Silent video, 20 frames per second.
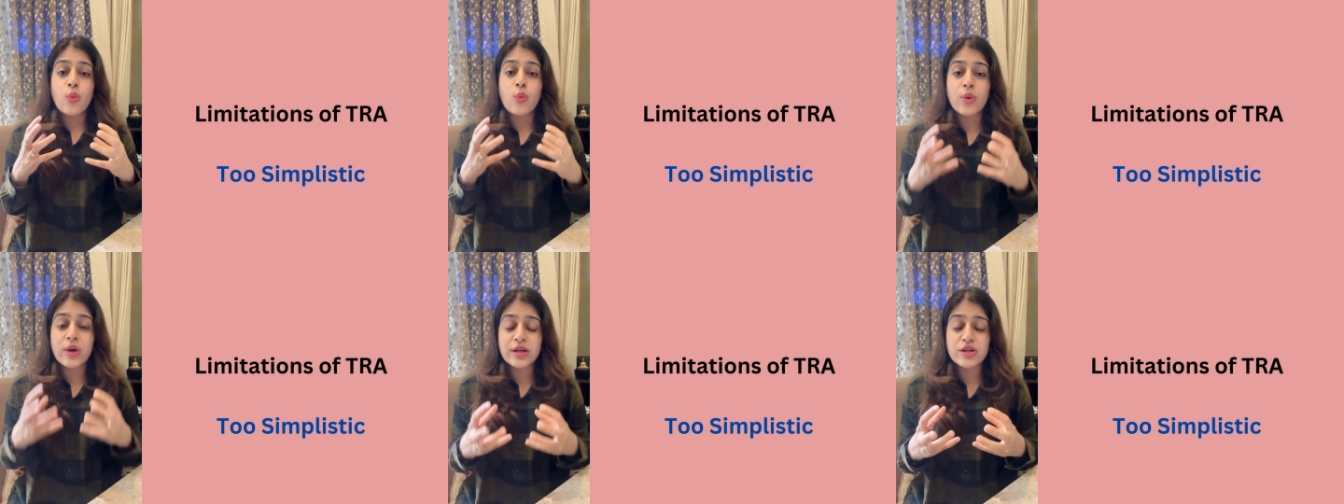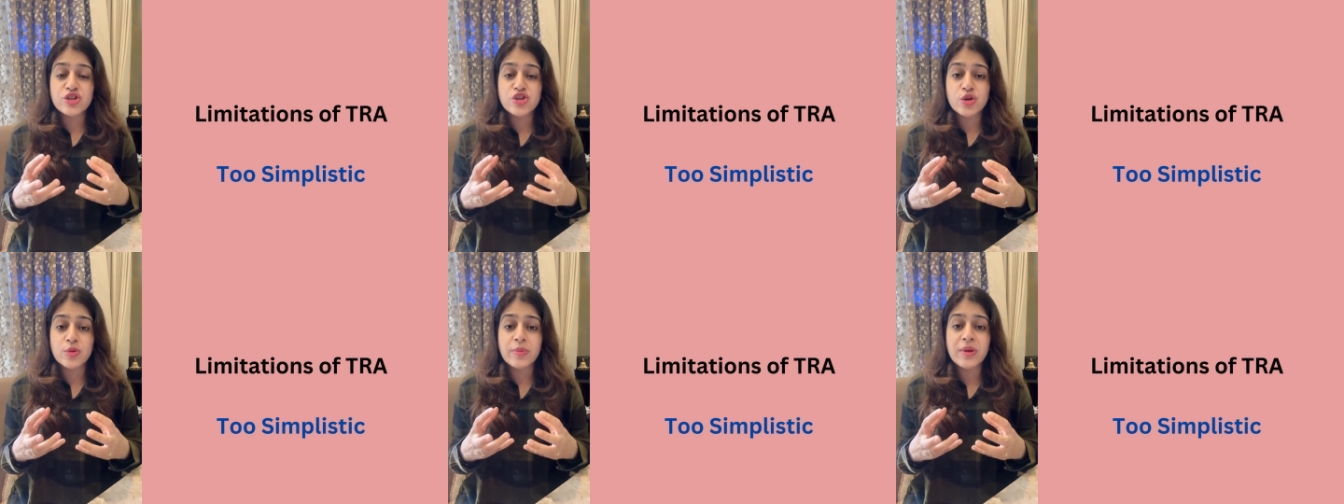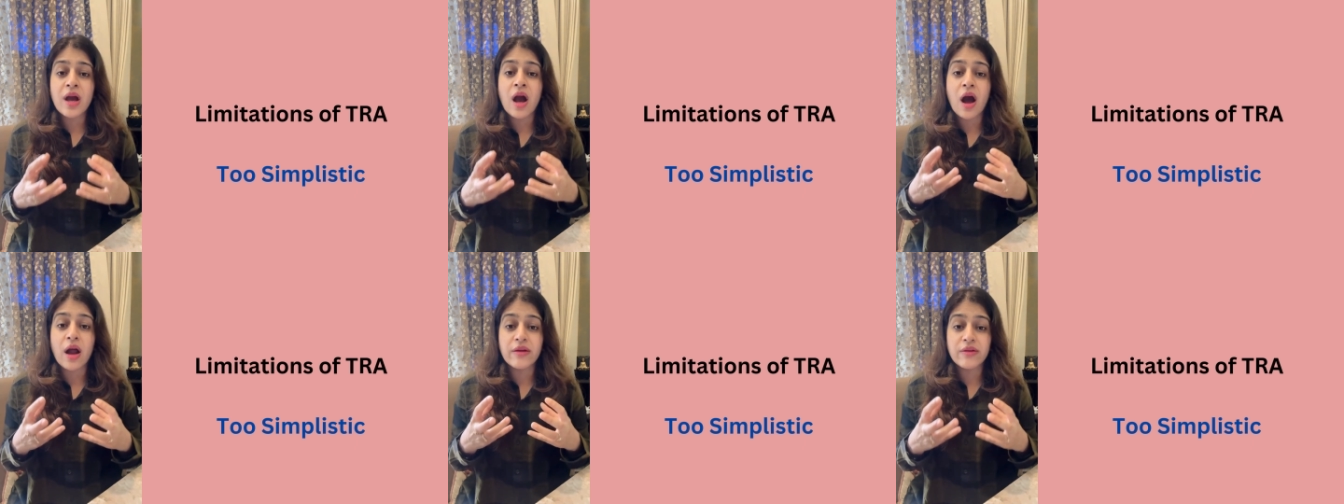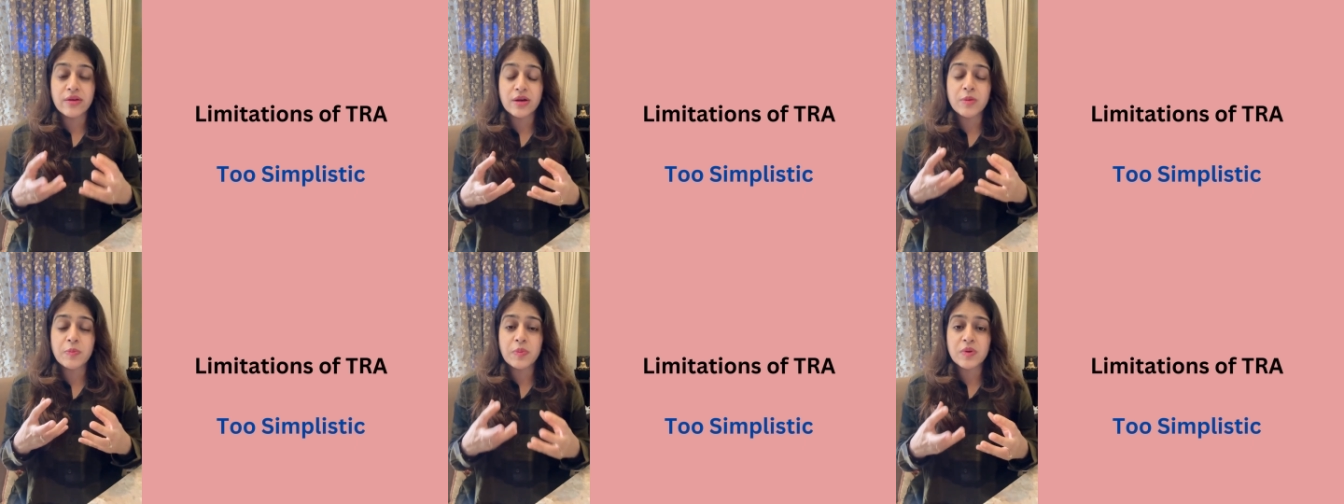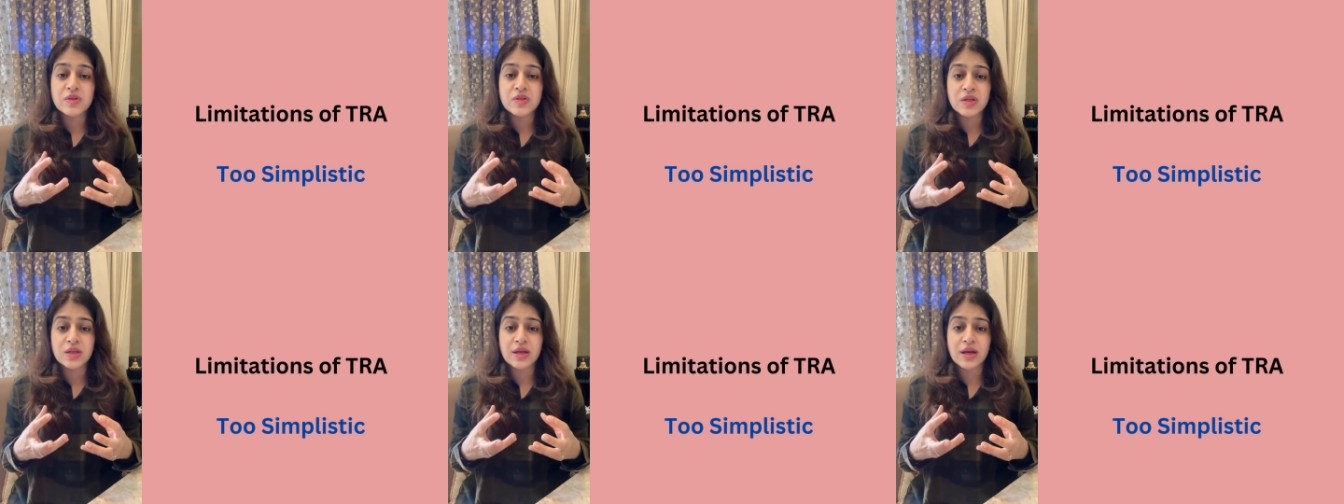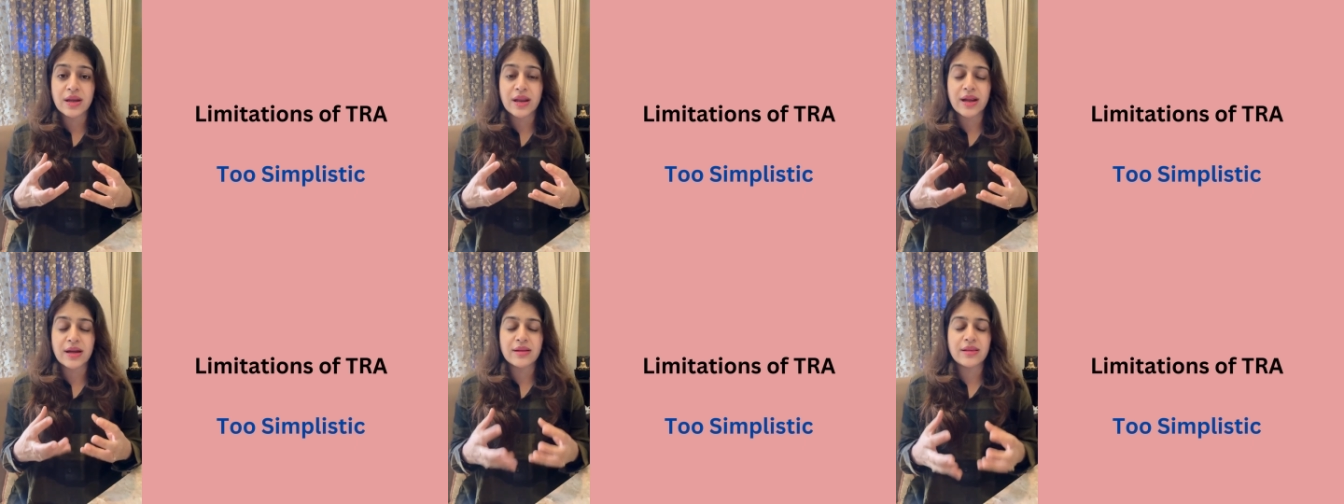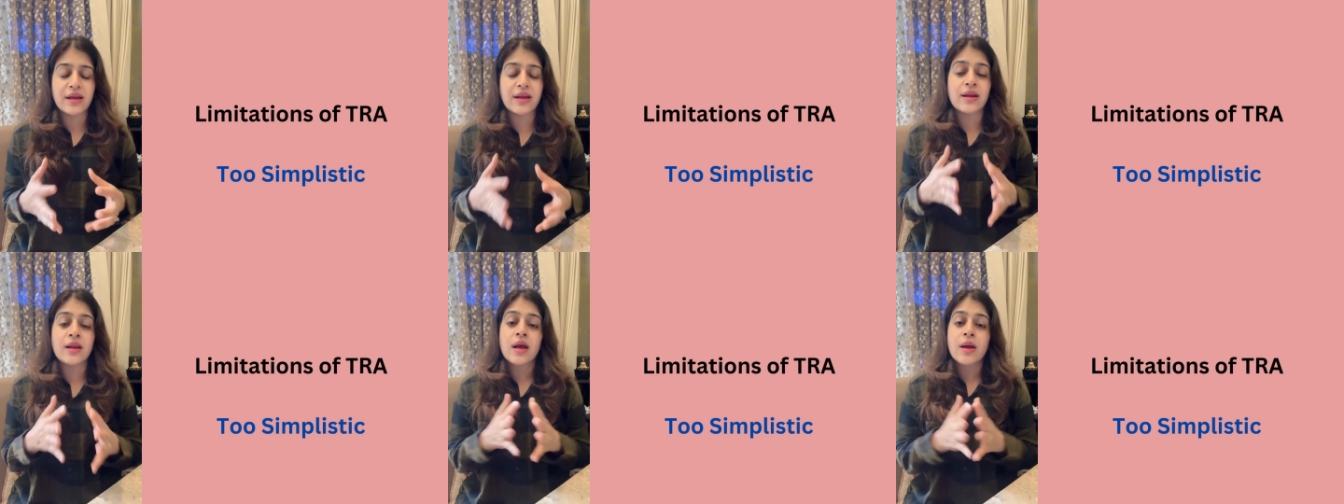It should be one hundred percent correct then,